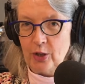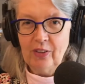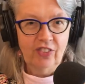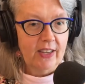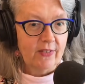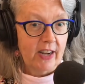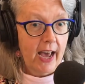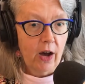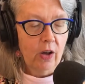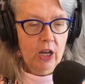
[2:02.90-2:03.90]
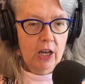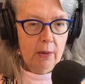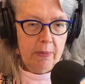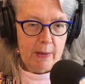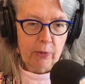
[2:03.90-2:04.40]
And you can see even now
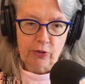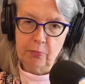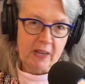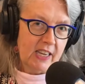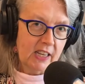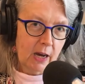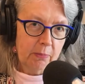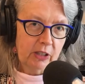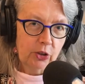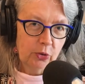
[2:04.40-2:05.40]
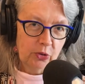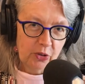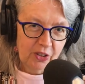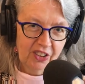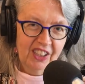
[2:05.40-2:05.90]
people speaking up at
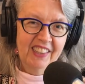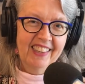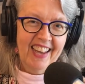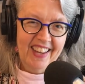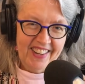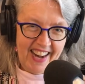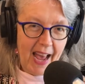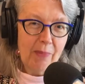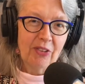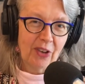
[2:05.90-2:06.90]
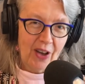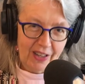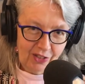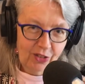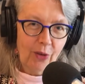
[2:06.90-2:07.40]
Google and yeah. at
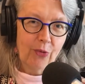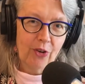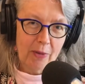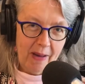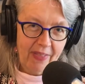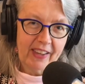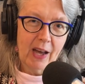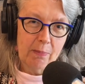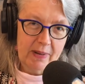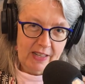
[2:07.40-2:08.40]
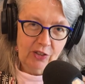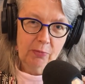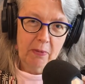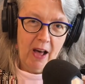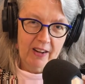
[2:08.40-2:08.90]
Amazon and so forth about the company's
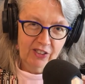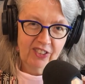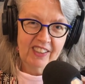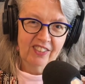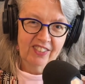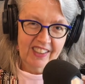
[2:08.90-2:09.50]
policies.